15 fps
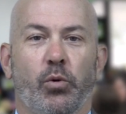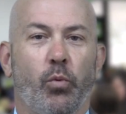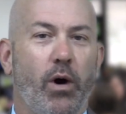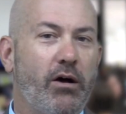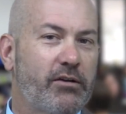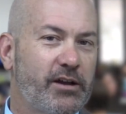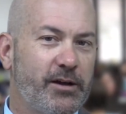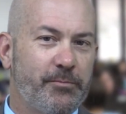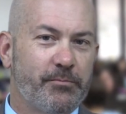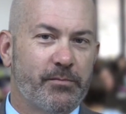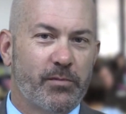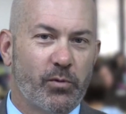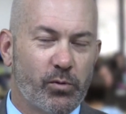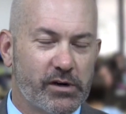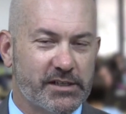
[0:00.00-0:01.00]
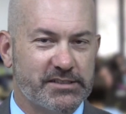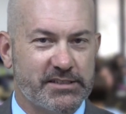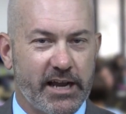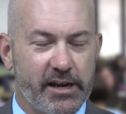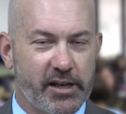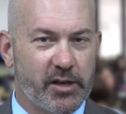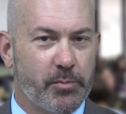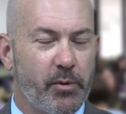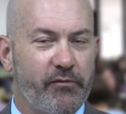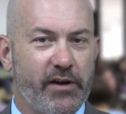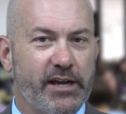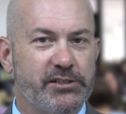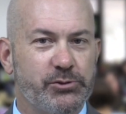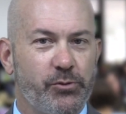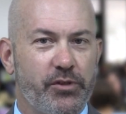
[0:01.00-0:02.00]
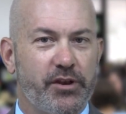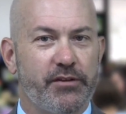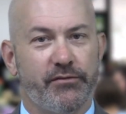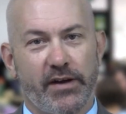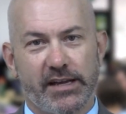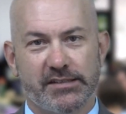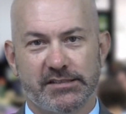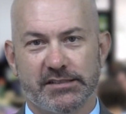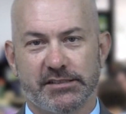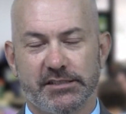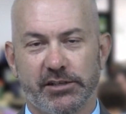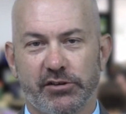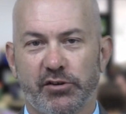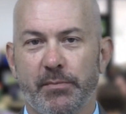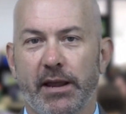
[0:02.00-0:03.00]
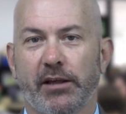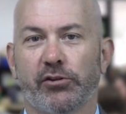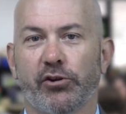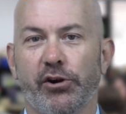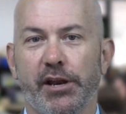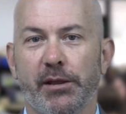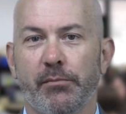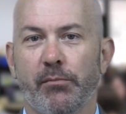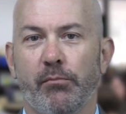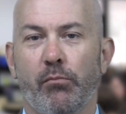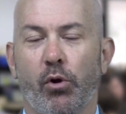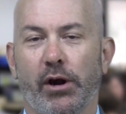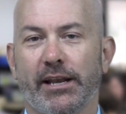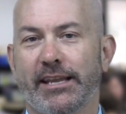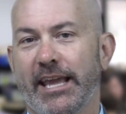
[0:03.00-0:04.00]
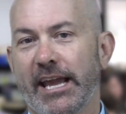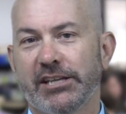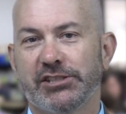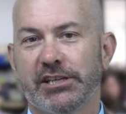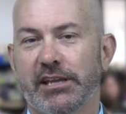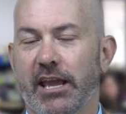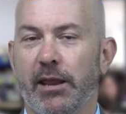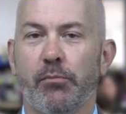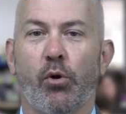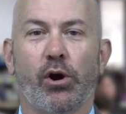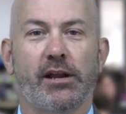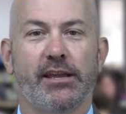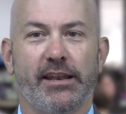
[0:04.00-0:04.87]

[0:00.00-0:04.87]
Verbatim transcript: Welcome! We're excited to provide you with a device this year to make learning more engaging and more